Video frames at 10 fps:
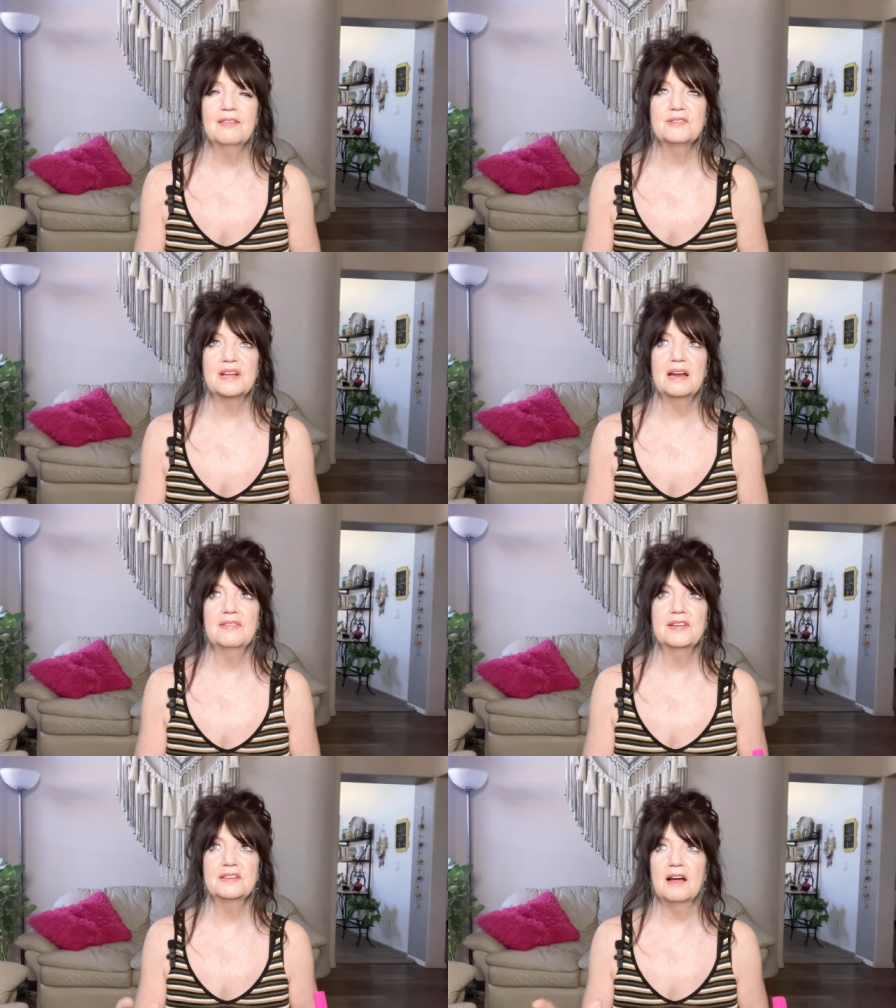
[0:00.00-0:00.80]
those
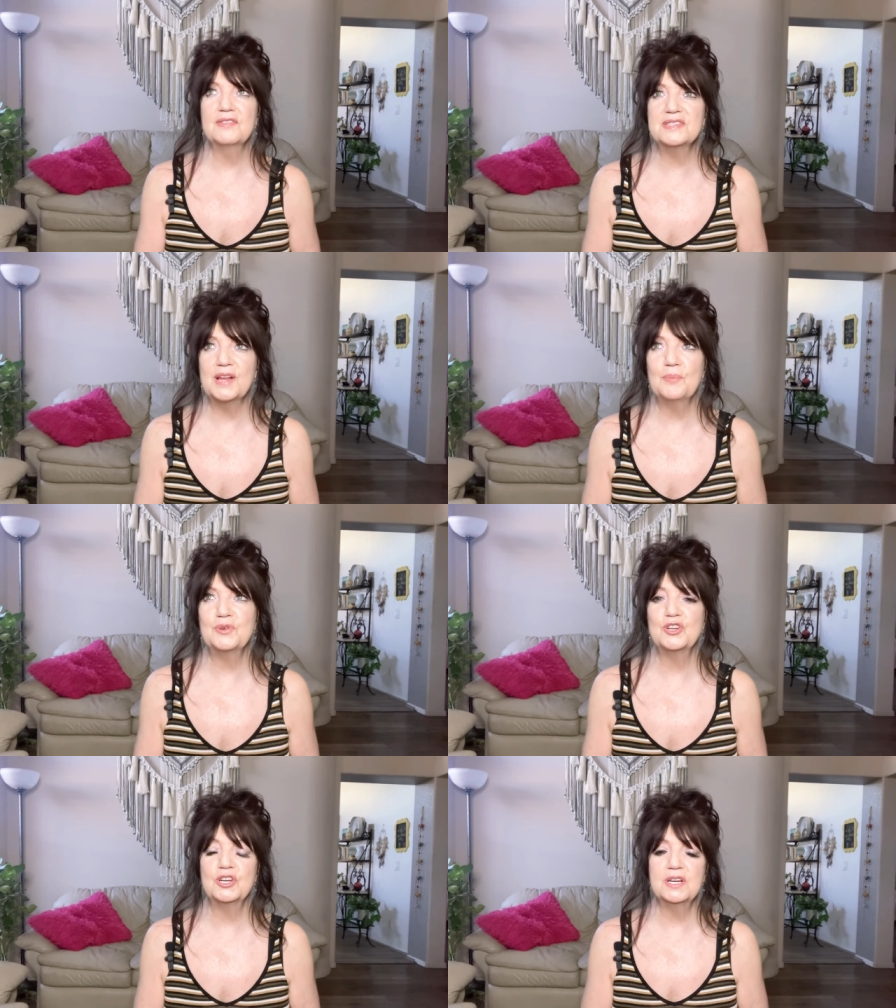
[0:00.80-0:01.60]
kind of things, law of
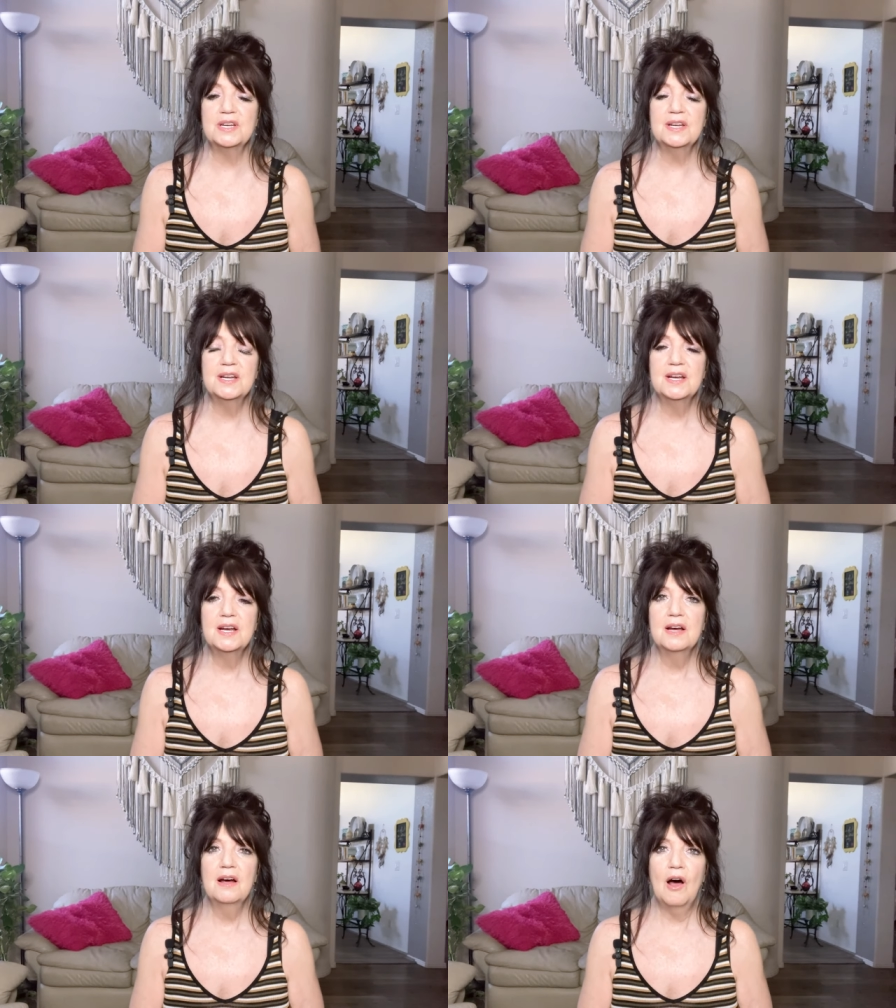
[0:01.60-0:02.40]
assumption,
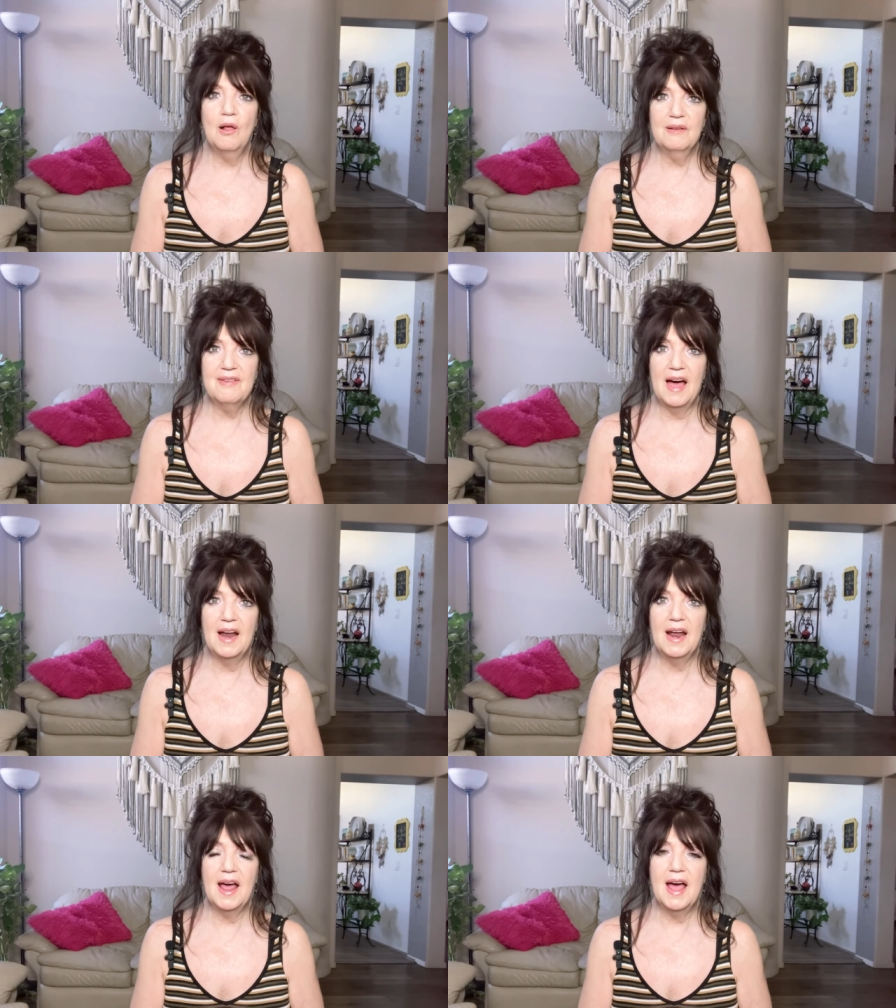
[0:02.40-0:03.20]
all of
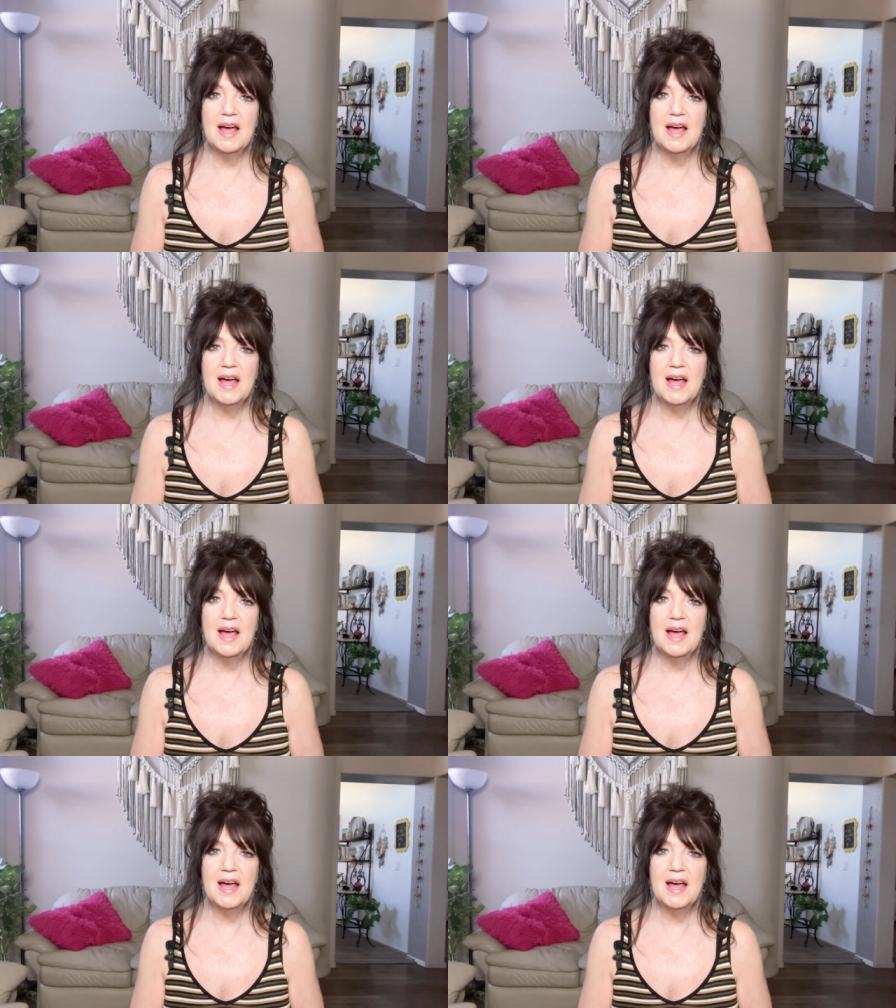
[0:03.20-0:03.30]
that.